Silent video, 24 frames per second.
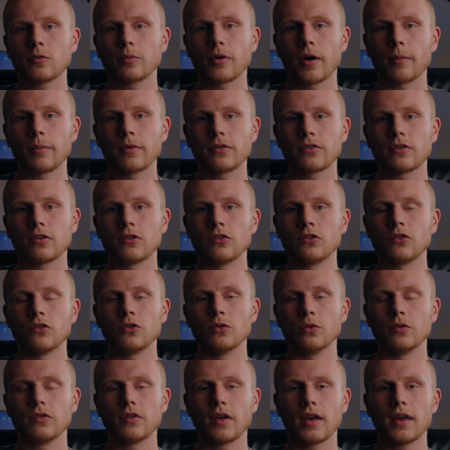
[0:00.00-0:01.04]
premise is
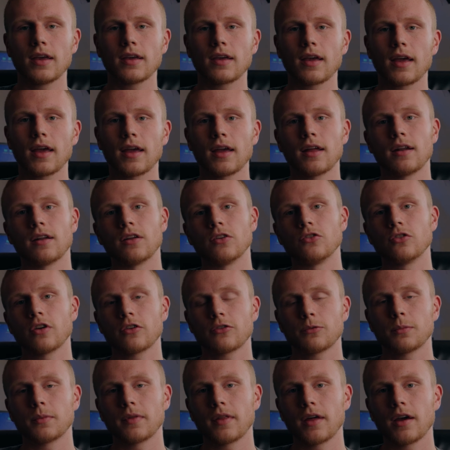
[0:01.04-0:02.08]
to take an
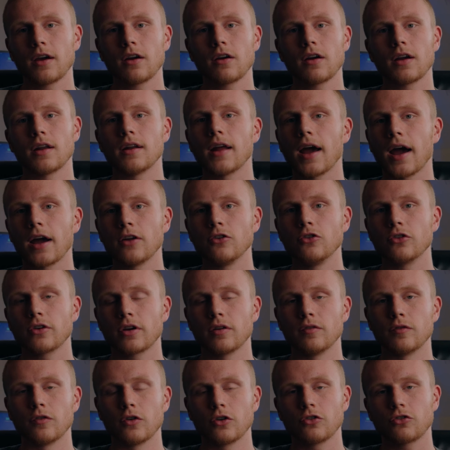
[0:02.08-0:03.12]
adjustment layer and add your
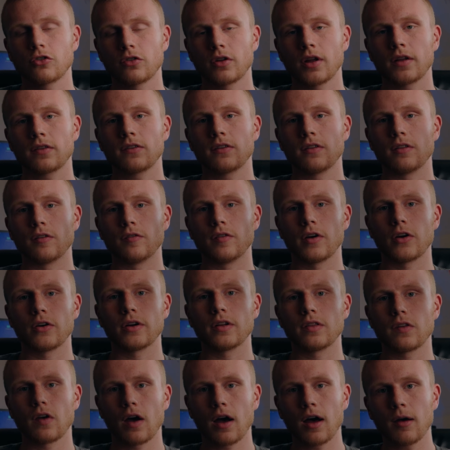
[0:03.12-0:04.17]
conversion LUT to the
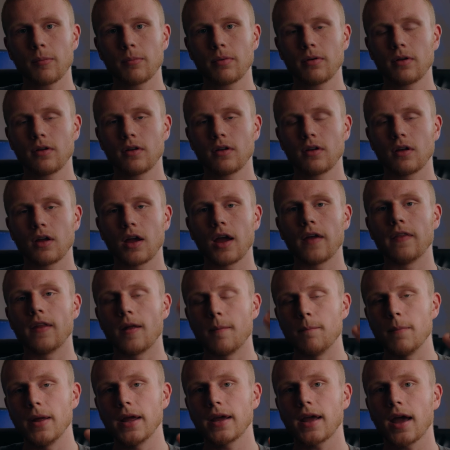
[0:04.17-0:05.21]
very top, and
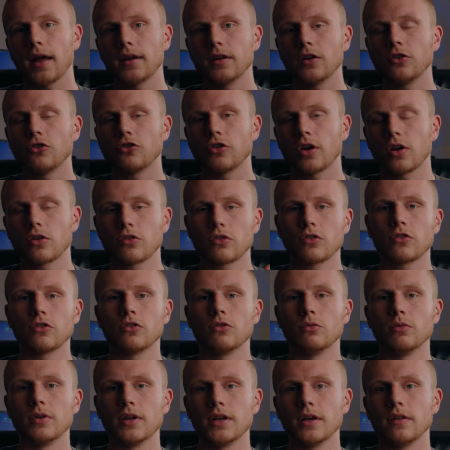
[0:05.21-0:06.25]
then make any changes
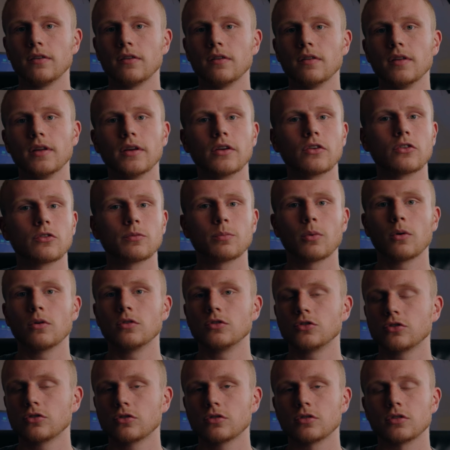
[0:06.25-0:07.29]
you need to the
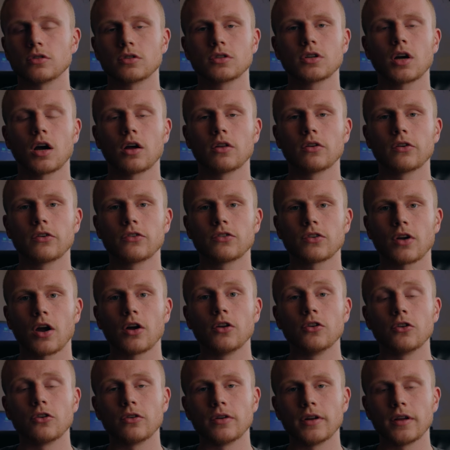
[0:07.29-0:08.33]
exposure or colors
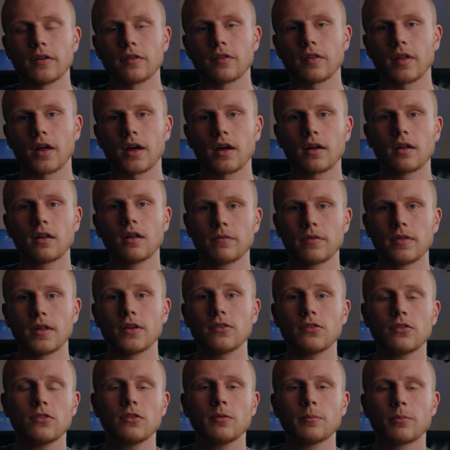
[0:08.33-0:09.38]
underneath that.
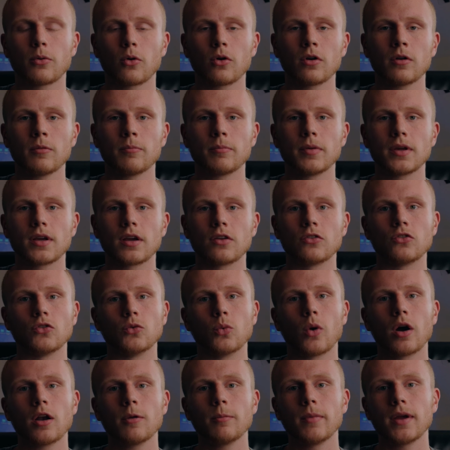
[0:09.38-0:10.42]
This is important because
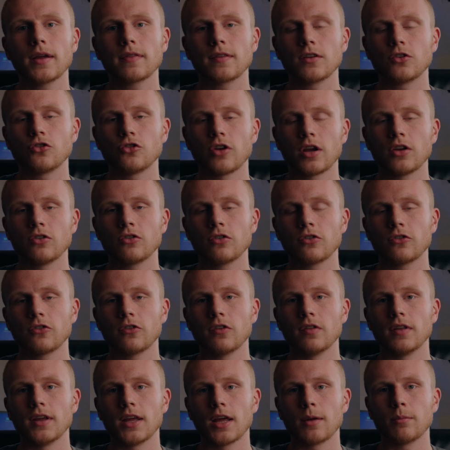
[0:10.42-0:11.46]
you want to make the changes
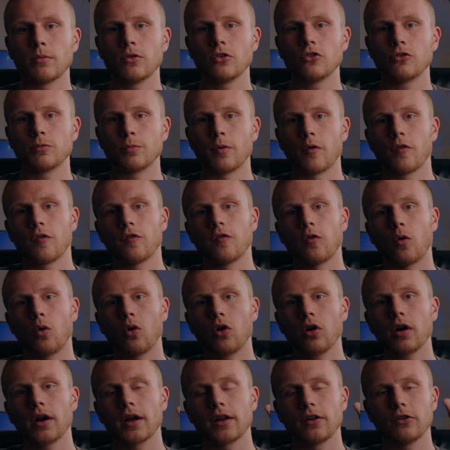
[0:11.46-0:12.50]
to the image
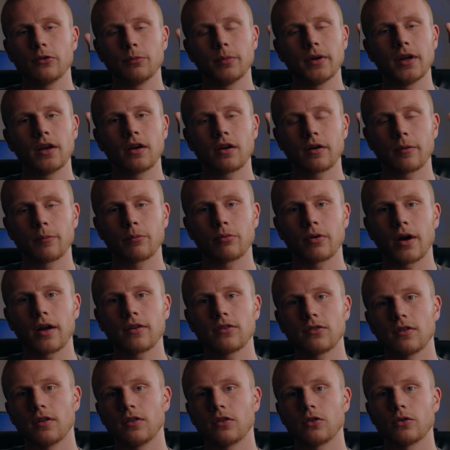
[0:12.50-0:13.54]
before it is being
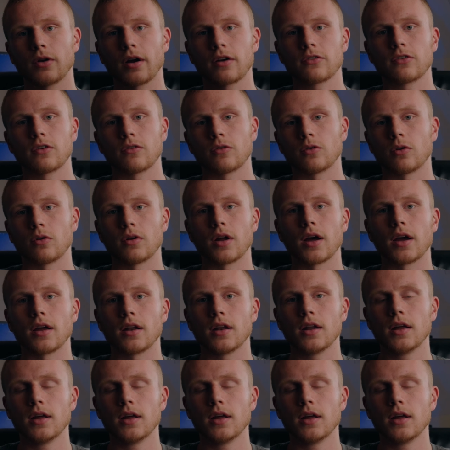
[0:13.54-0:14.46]
compressed into Rec. 709.